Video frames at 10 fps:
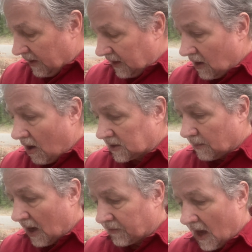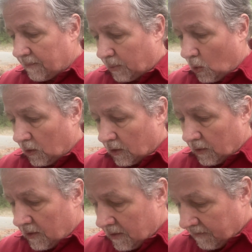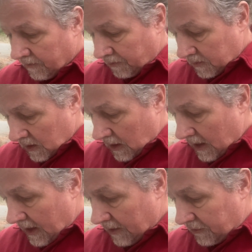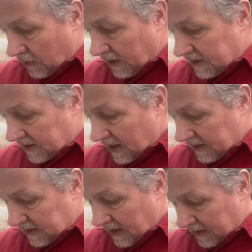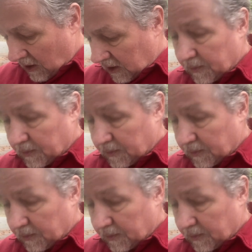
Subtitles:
And he talks about that border in 36. And he talks